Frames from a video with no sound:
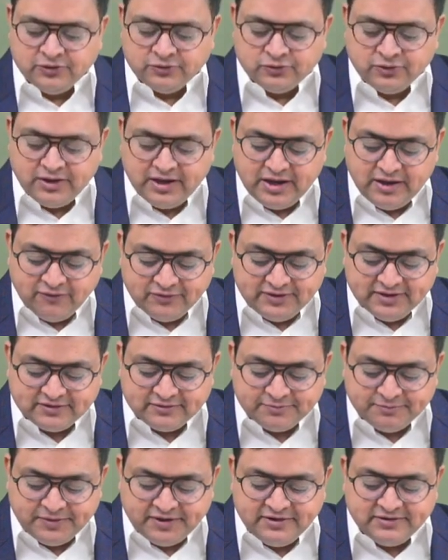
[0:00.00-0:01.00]
So if
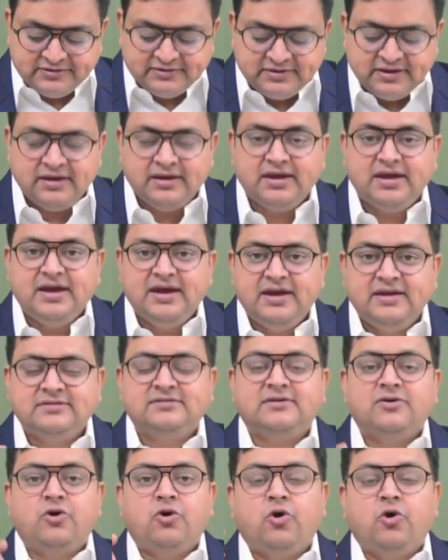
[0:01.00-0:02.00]
this person
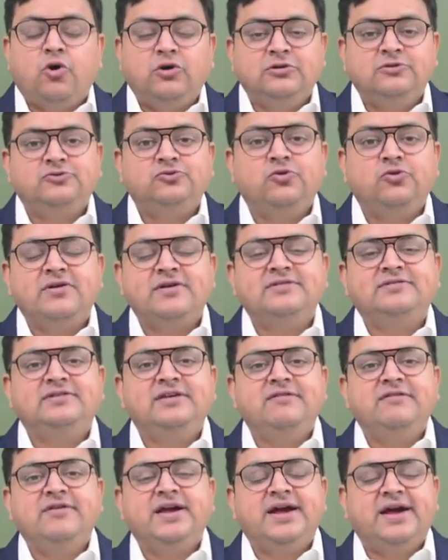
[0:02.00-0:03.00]
is also
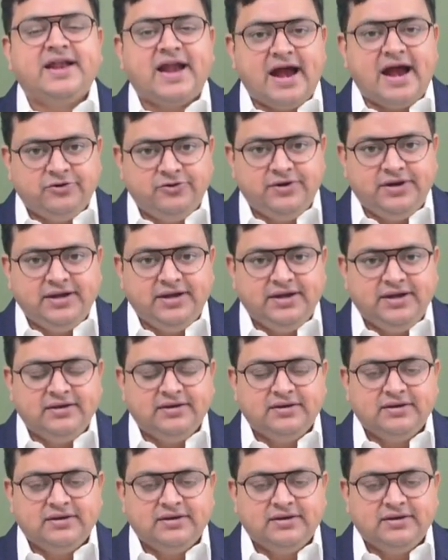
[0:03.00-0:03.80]
receiving gratuity